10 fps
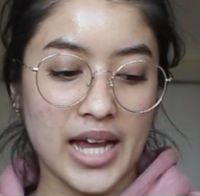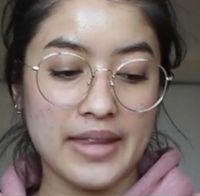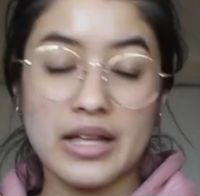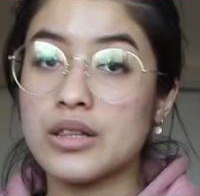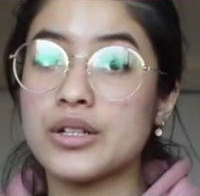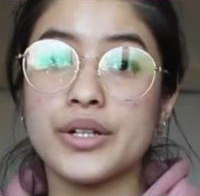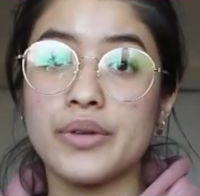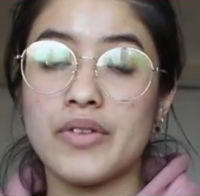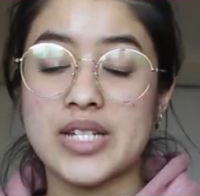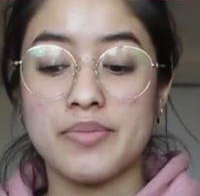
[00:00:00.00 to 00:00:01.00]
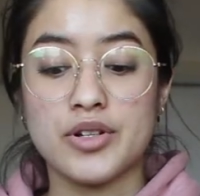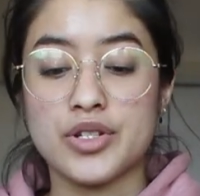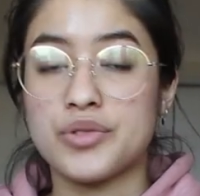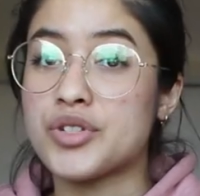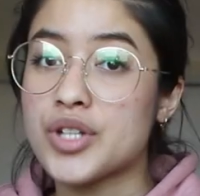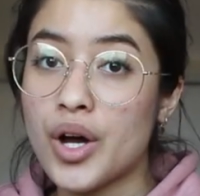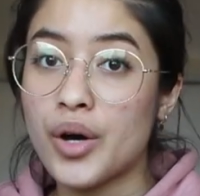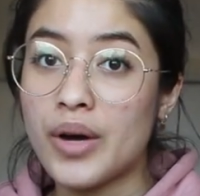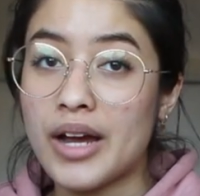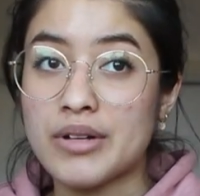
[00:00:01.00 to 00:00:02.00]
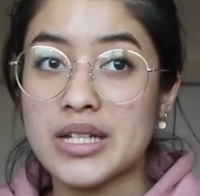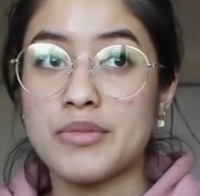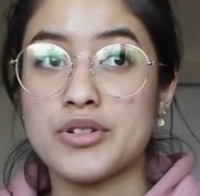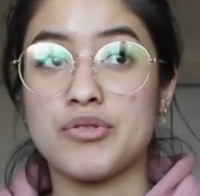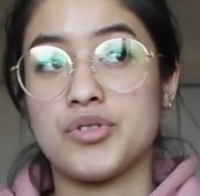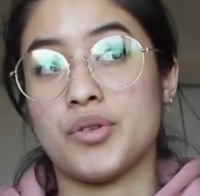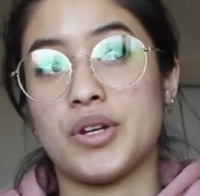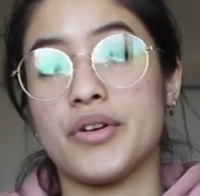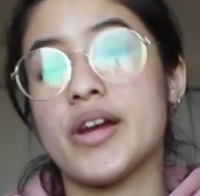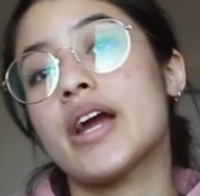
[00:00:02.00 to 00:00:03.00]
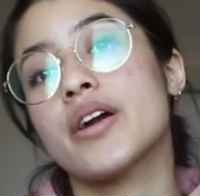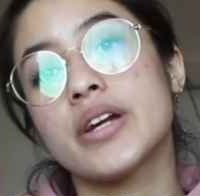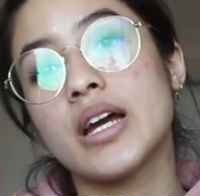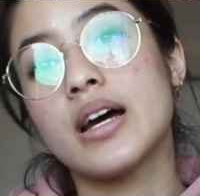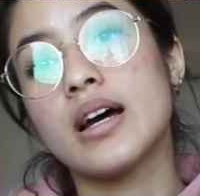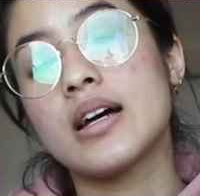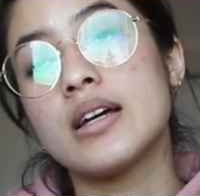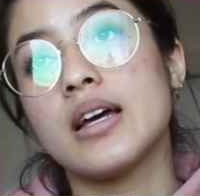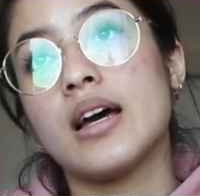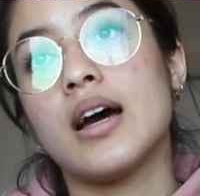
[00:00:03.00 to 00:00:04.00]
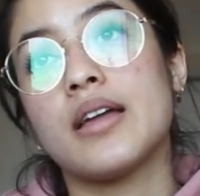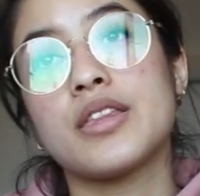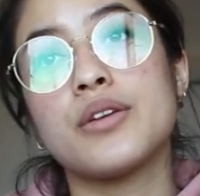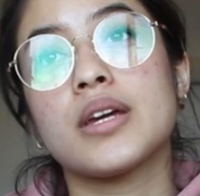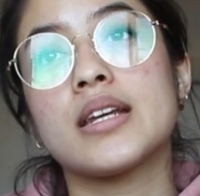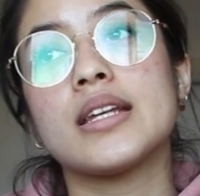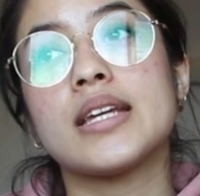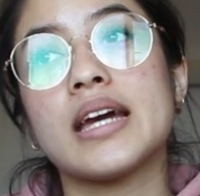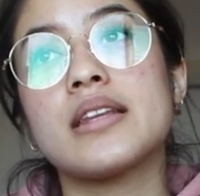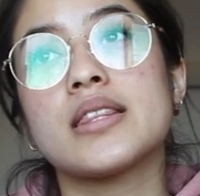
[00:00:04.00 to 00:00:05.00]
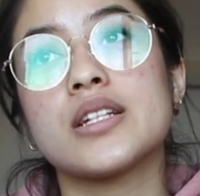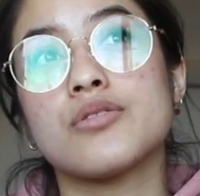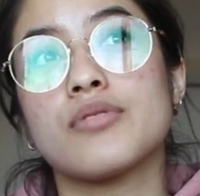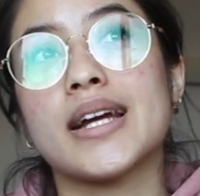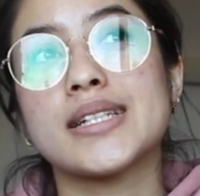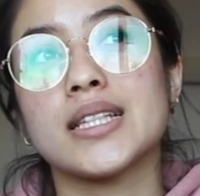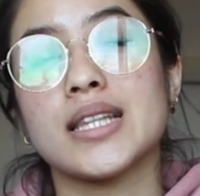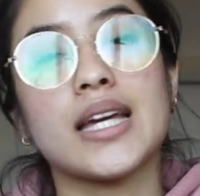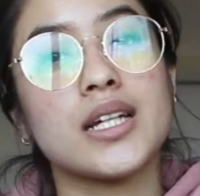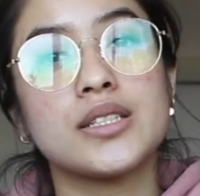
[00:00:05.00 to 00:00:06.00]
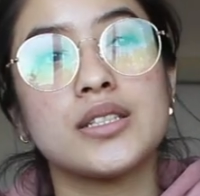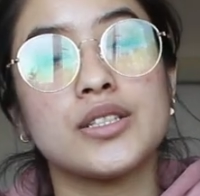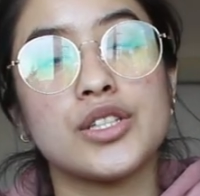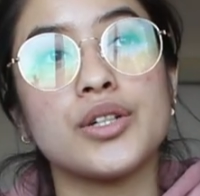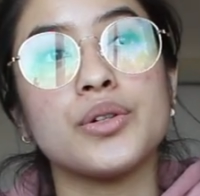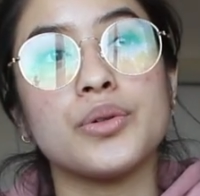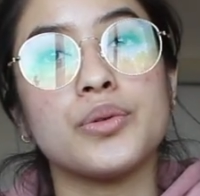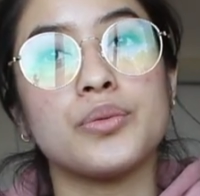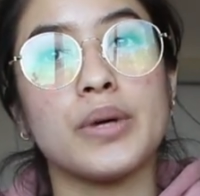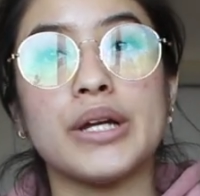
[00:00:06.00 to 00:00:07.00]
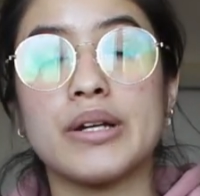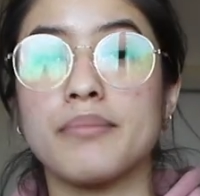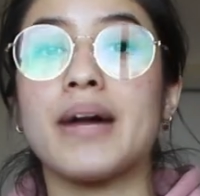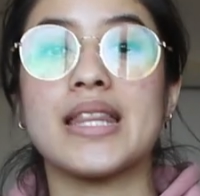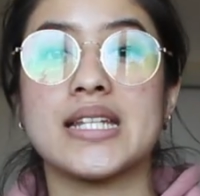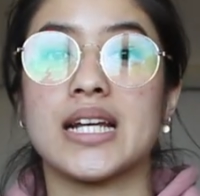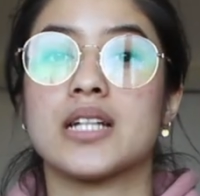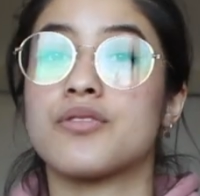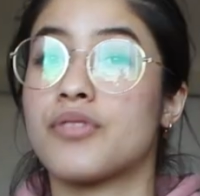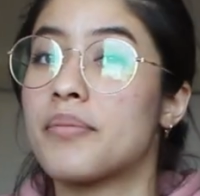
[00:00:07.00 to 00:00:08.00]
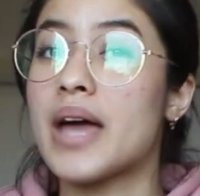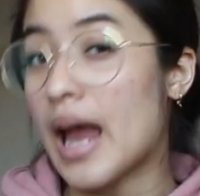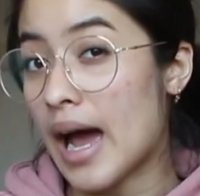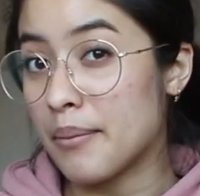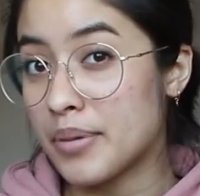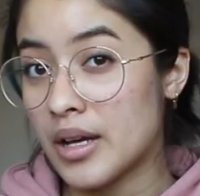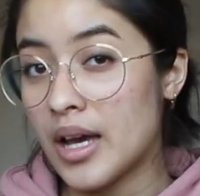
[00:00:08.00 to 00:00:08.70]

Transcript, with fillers: and they'll alert you every time there's a new show, every time there's a new show in your area. You can get the direct link to where you can buy the tickets from that app.